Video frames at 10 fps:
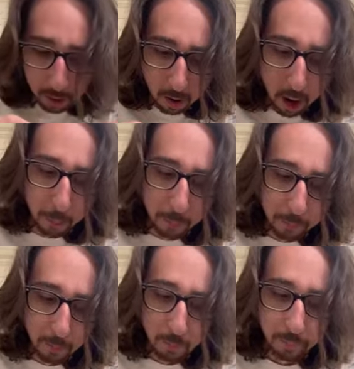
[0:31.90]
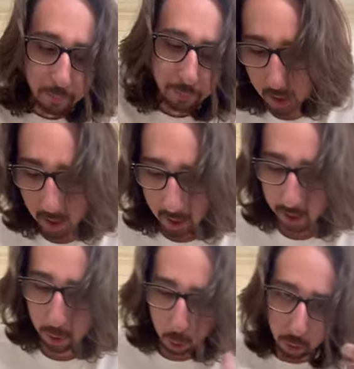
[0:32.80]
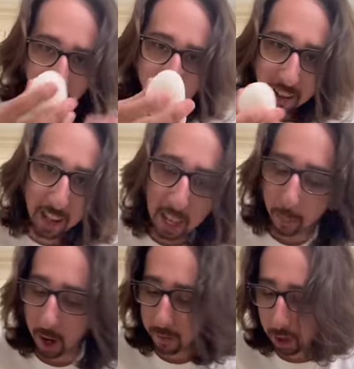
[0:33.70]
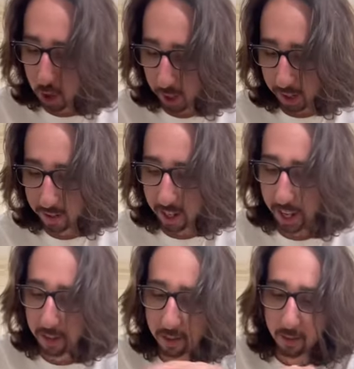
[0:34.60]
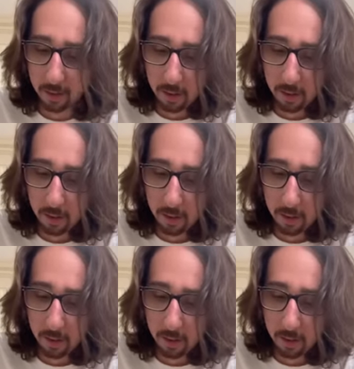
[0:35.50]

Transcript: rabe, And two things that came out of the chicken's ass.